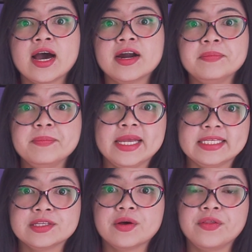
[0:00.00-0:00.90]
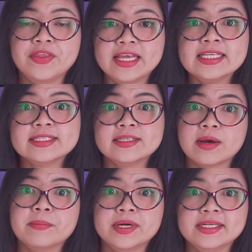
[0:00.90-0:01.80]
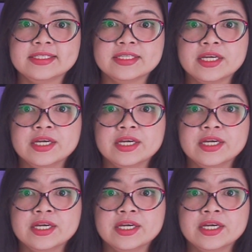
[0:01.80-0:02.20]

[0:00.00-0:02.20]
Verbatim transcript: are based on these numbers,